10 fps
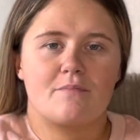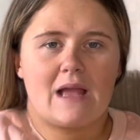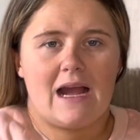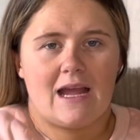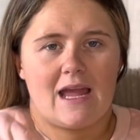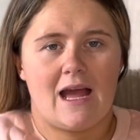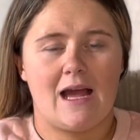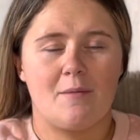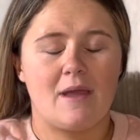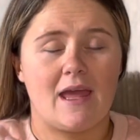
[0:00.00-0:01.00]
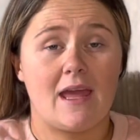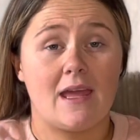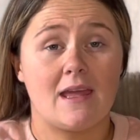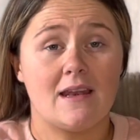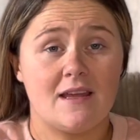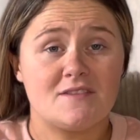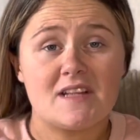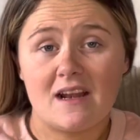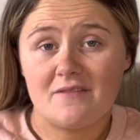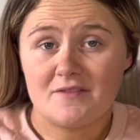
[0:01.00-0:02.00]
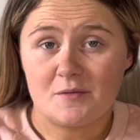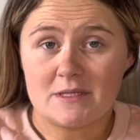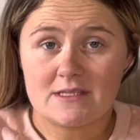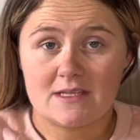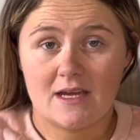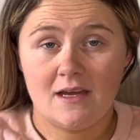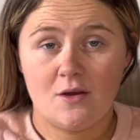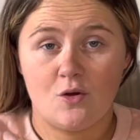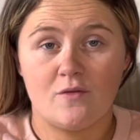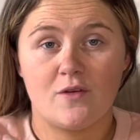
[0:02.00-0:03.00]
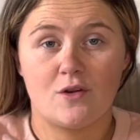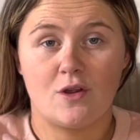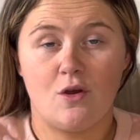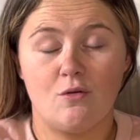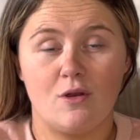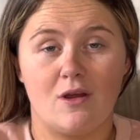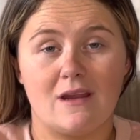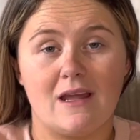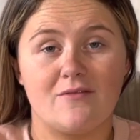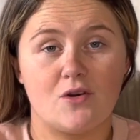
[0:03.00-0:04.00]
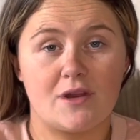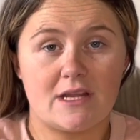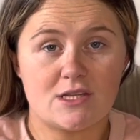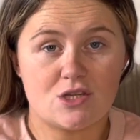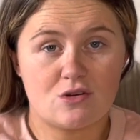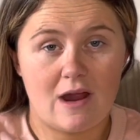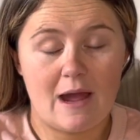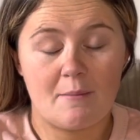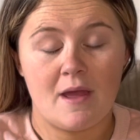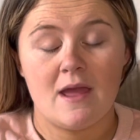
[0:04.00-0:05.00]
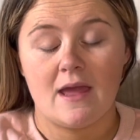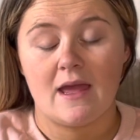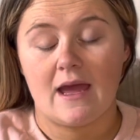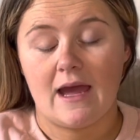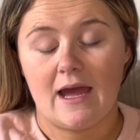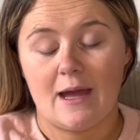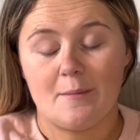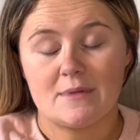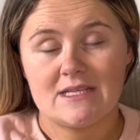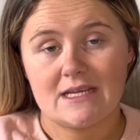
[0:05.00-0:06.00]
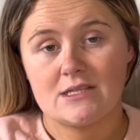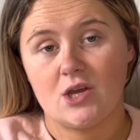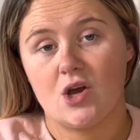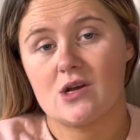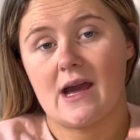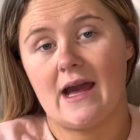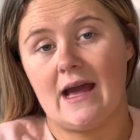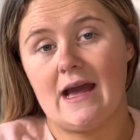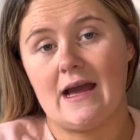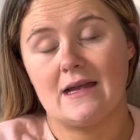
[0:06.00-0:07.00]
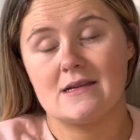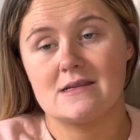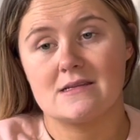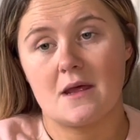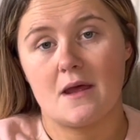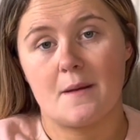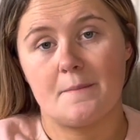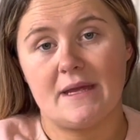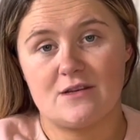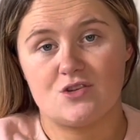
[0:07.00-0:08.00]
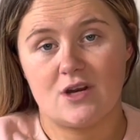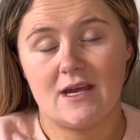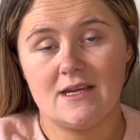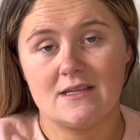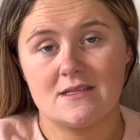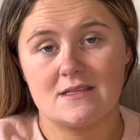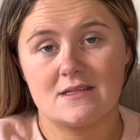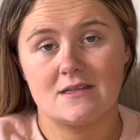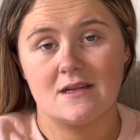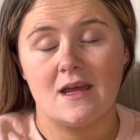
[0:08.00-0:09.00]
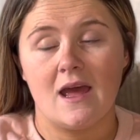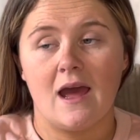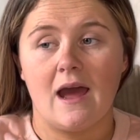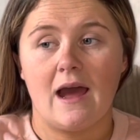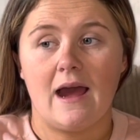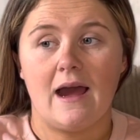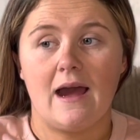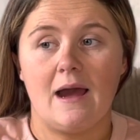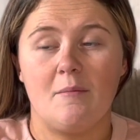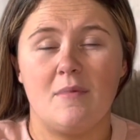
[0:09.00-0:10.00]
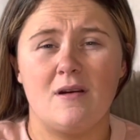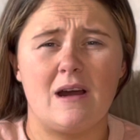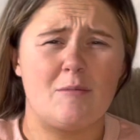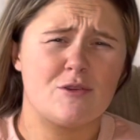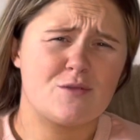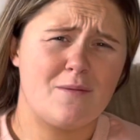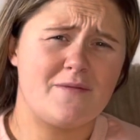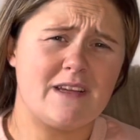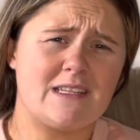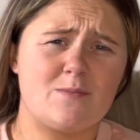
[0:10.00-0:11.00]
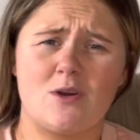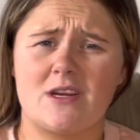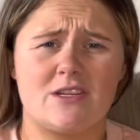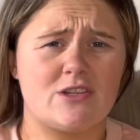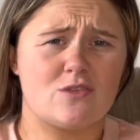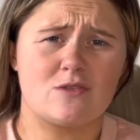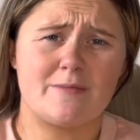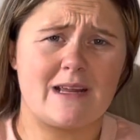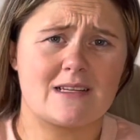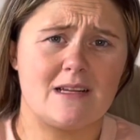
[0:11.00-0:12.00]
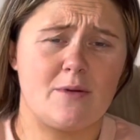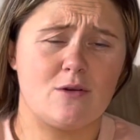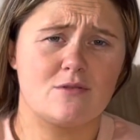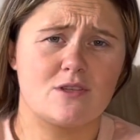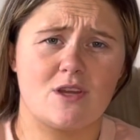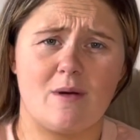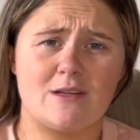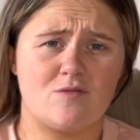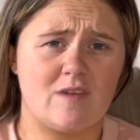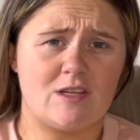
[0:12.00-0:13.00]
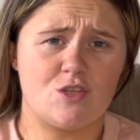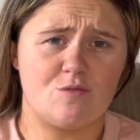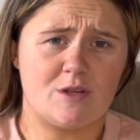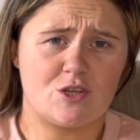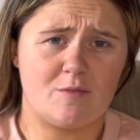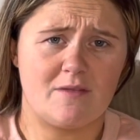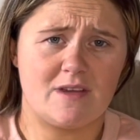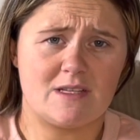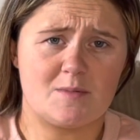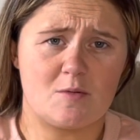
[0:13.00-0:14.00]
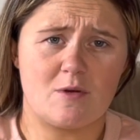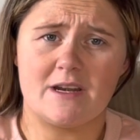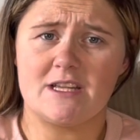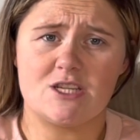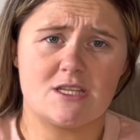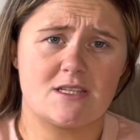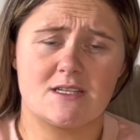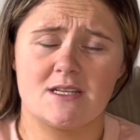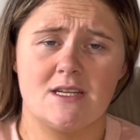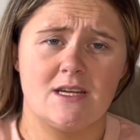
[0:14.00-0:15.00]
am a lifestyle influencer over on a whole lot of level on Instagram, TikTok and Pinterest. I'm also on Facebook. It just automatically posts, so I don't really do much on my Facebook one. It just